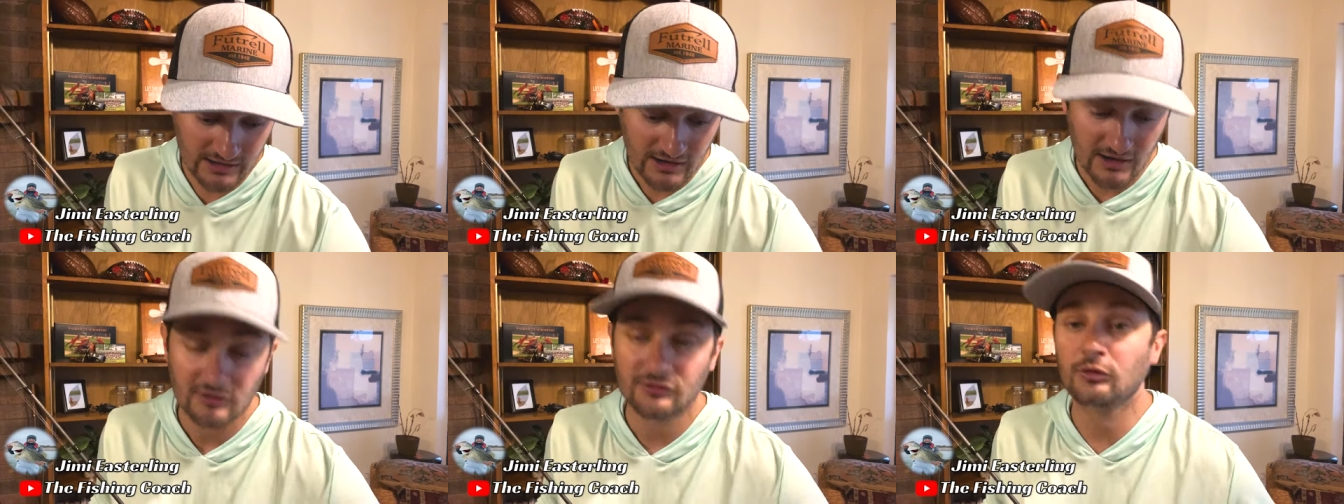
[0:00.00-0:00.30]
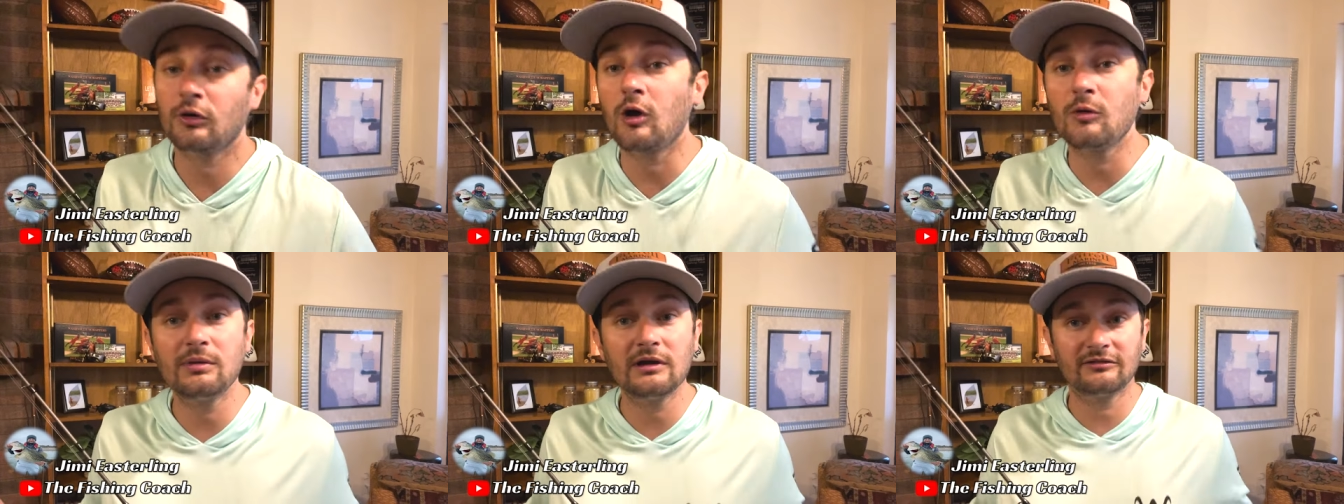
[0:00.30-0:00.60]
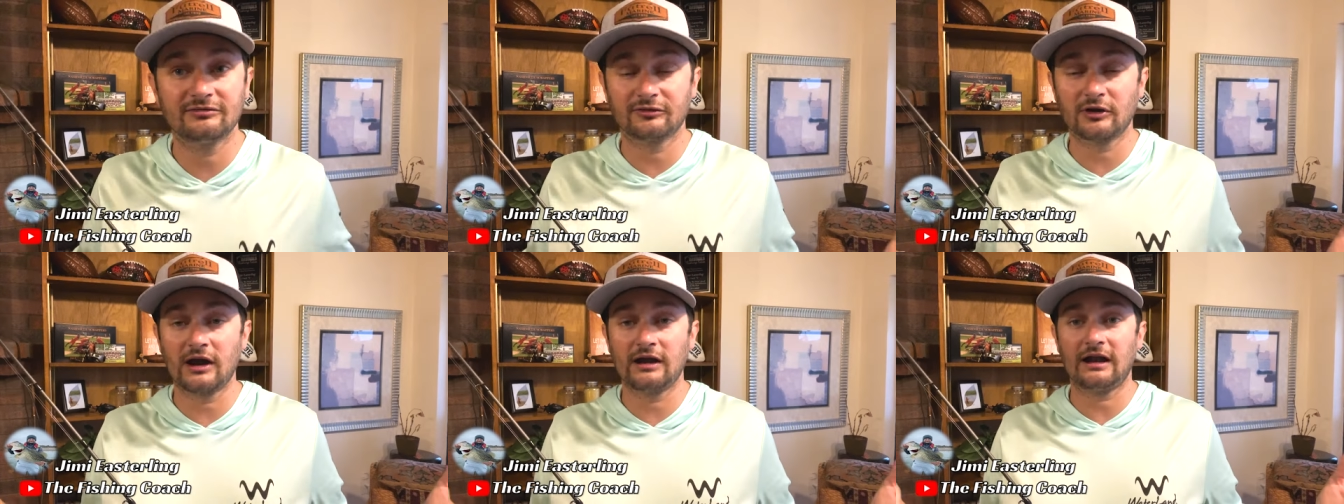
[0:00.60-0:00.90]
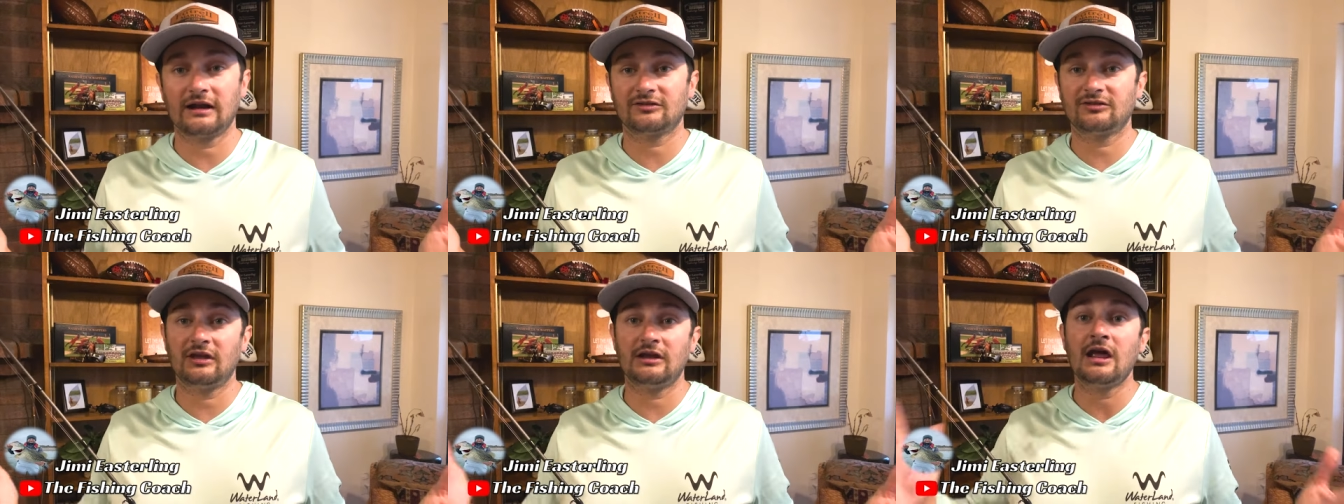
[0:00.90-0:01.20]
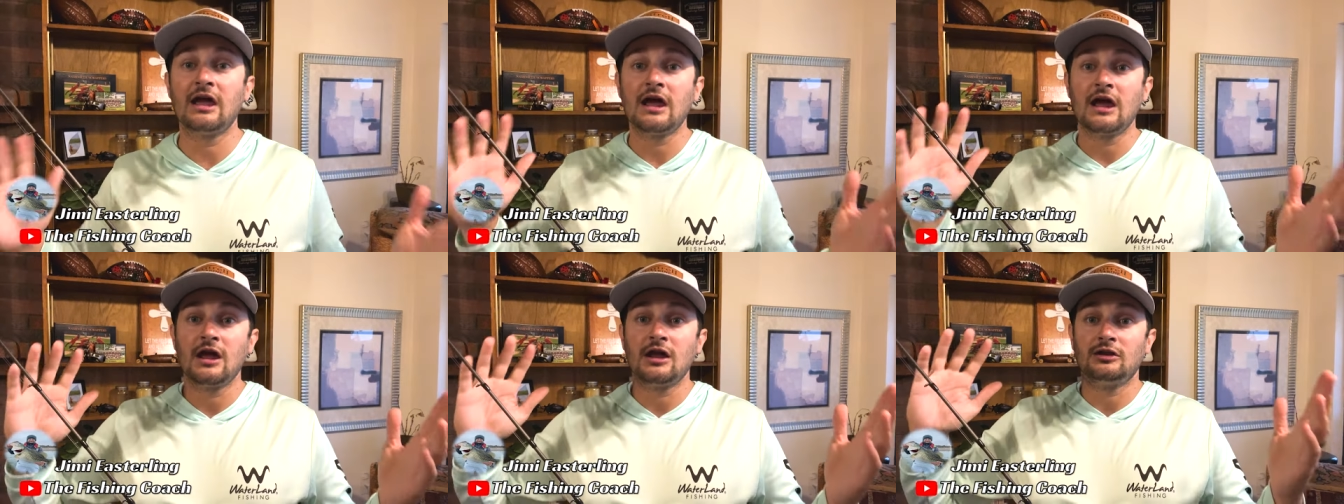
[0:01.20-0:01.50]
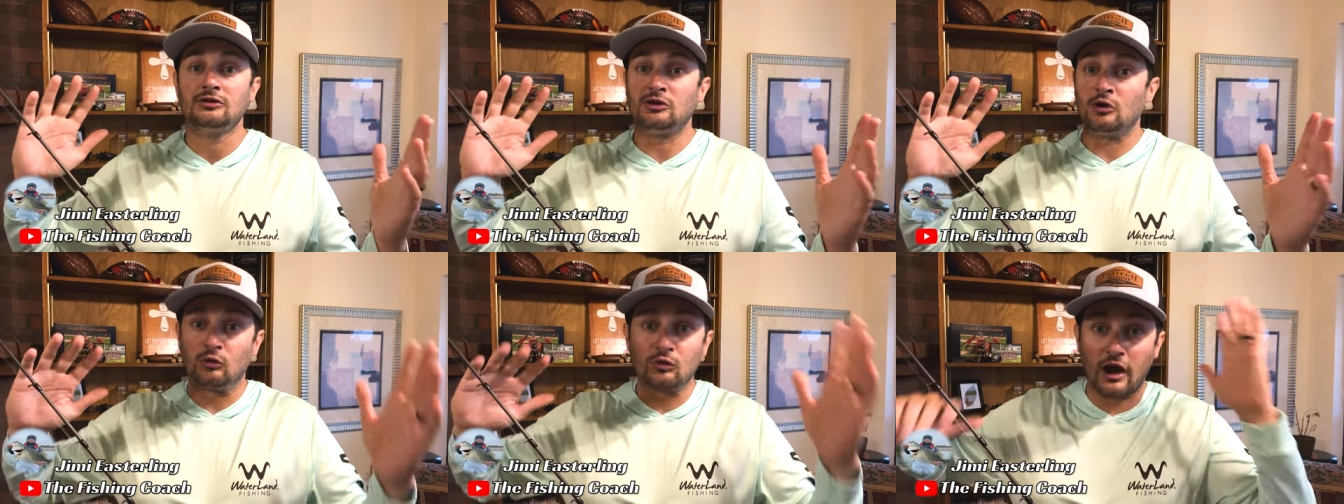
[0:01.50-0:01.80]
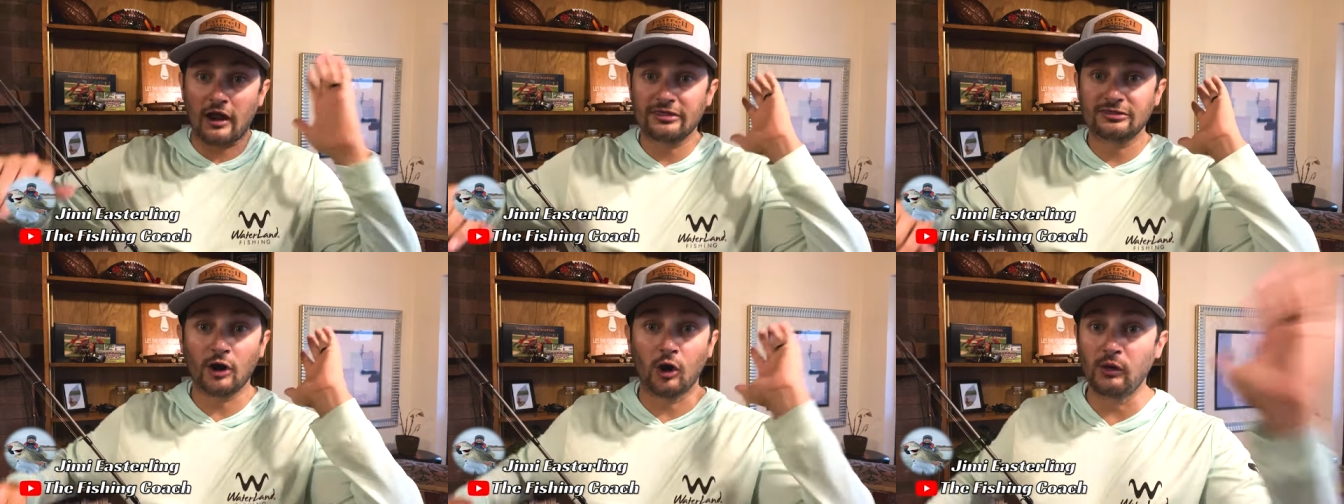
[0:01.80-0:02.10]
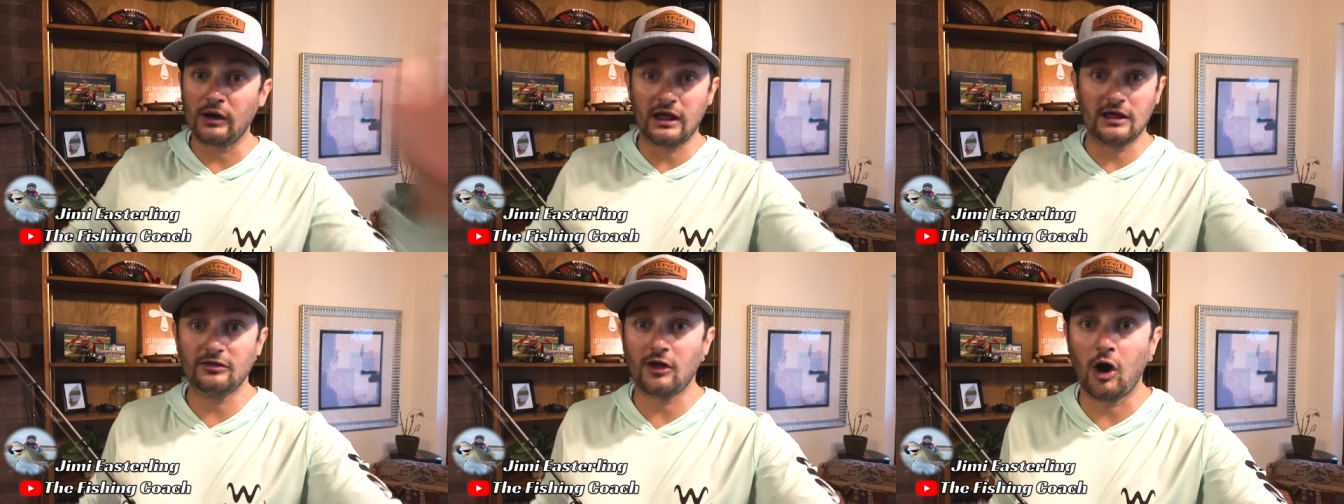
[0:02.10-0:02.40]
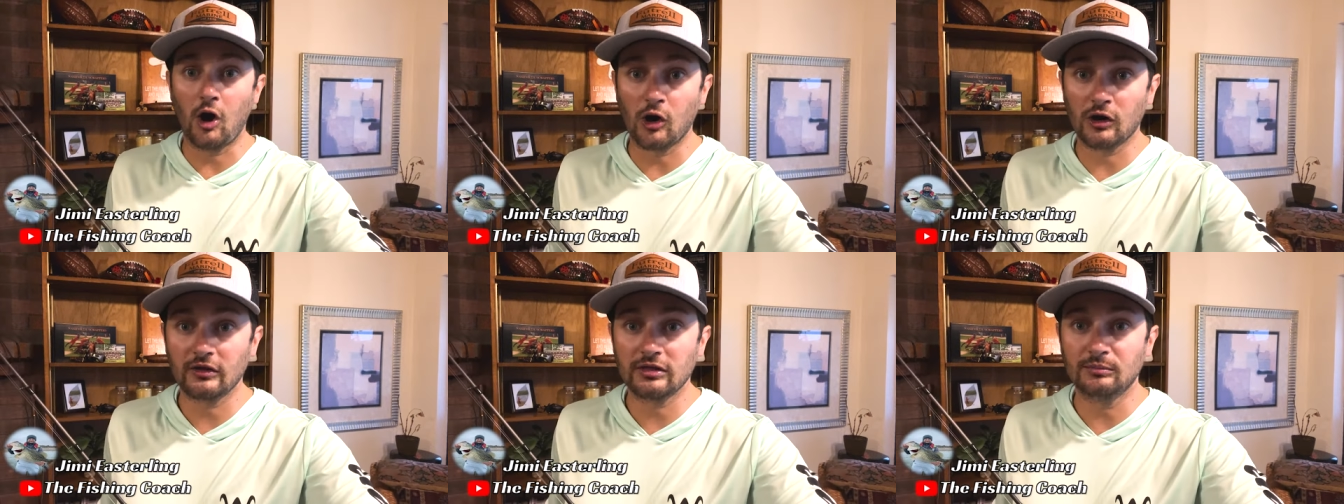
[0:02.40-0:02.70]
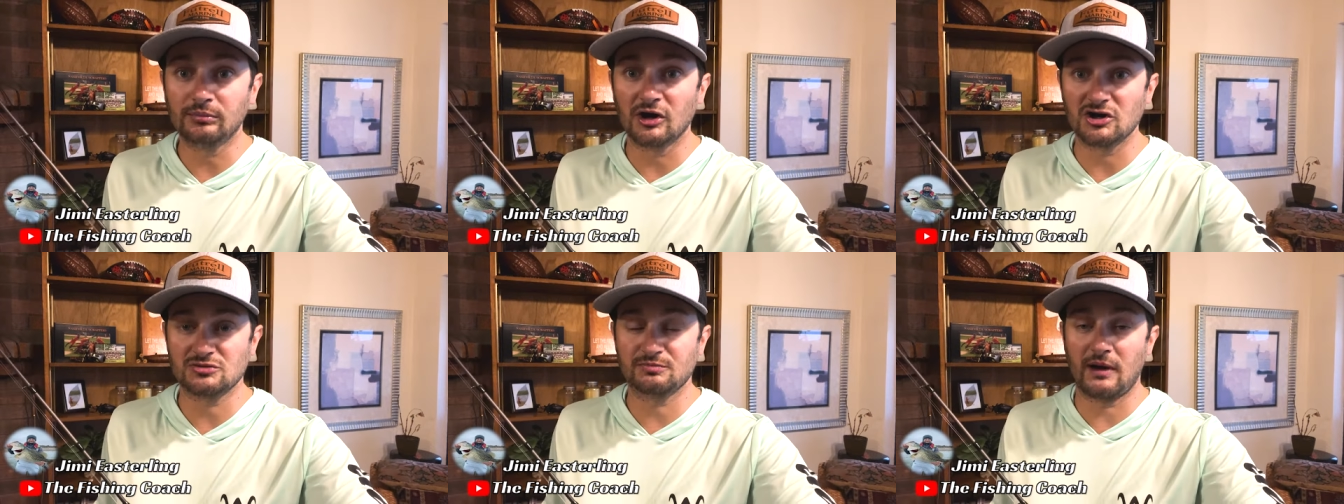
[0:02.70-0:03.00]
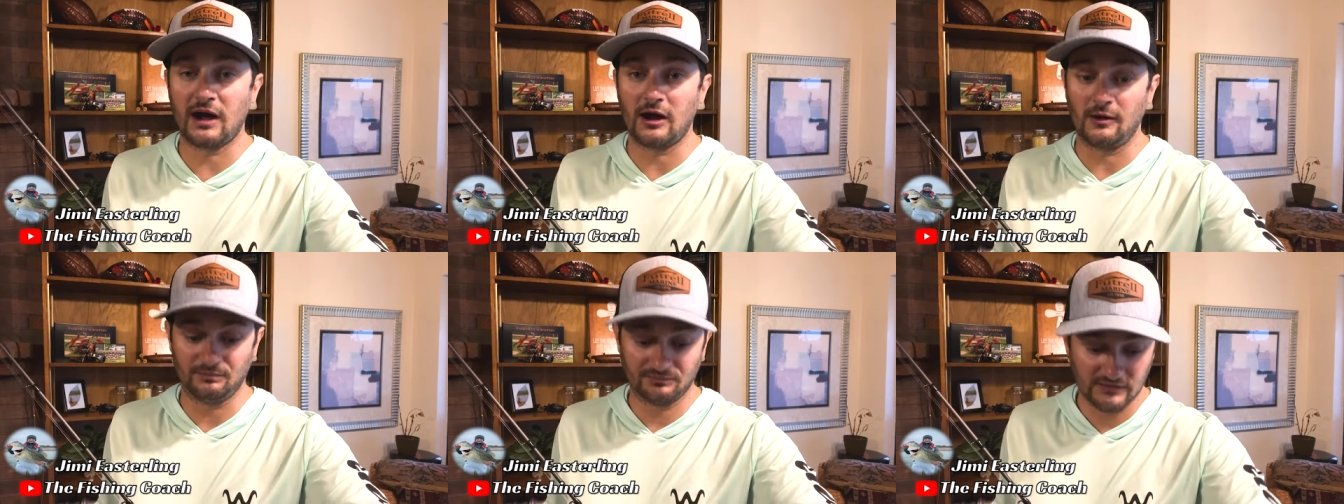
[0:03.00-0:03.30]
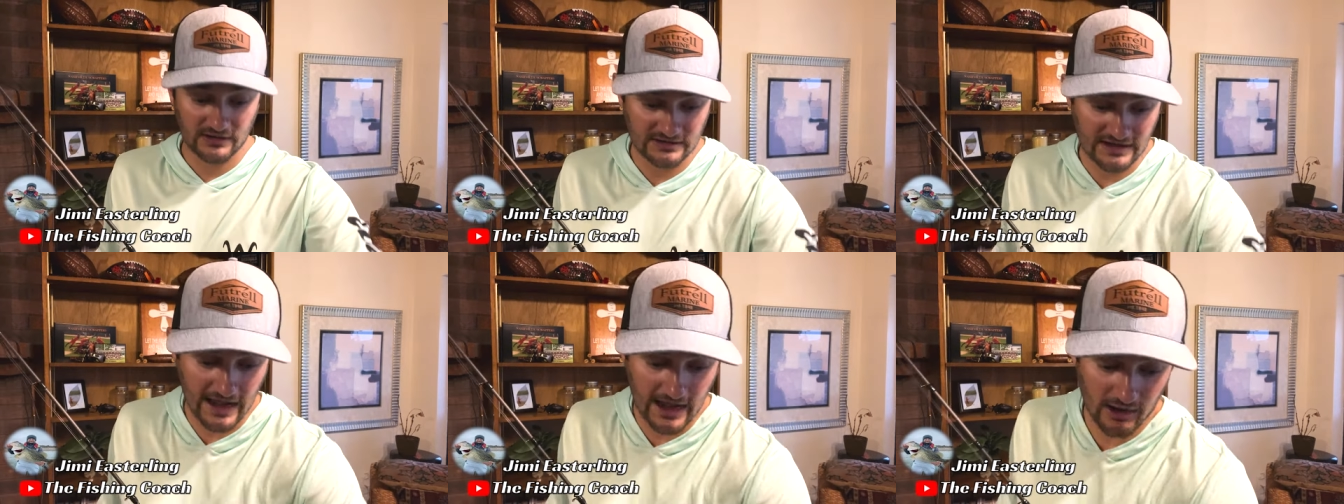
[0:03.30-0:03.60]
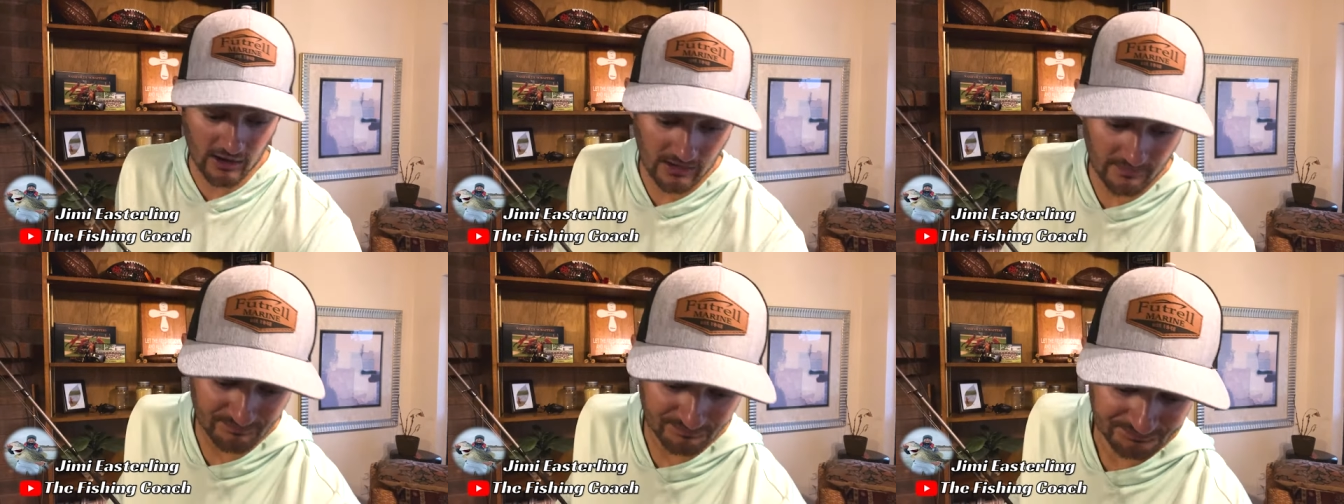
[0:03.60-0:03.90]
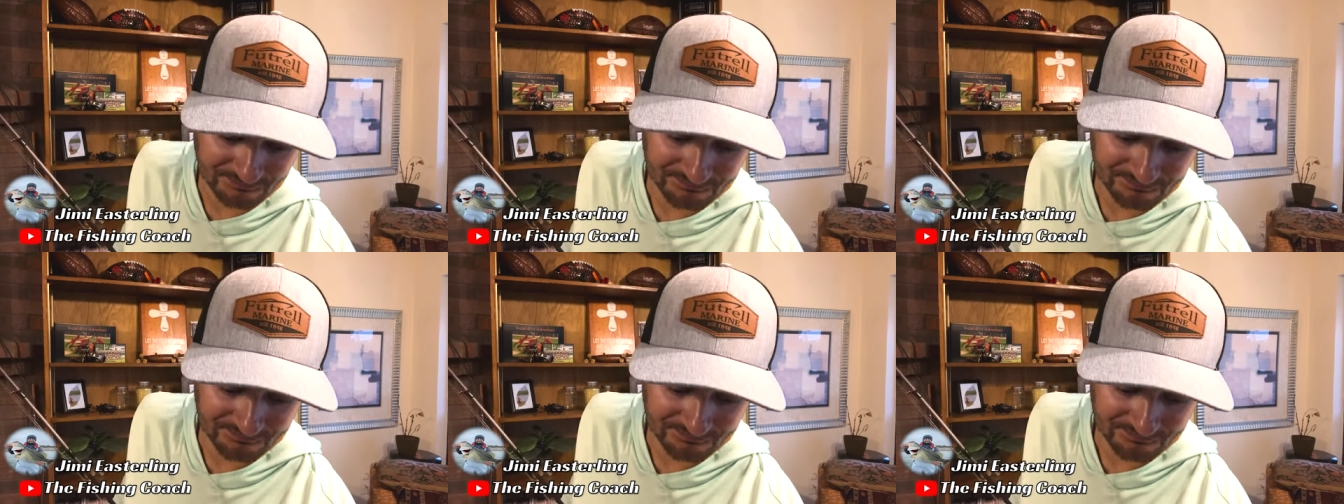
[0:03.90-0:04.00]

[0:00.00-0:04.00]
So don't be afraid. Like I said, you don't got to throw it in the heart of the brush pile. Now,